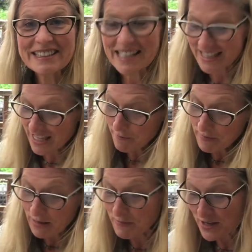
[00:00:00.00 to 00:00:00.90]
thing that
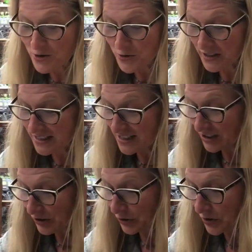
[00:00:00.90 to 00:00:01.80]
maybe you can
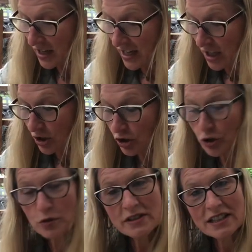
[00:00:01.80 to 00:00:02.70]
do,
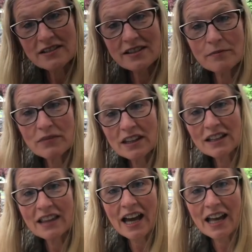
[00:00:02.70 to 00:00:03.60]
using
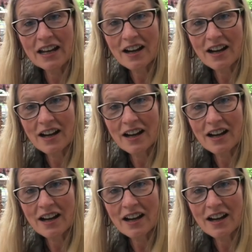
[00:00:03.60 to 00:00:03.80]
something that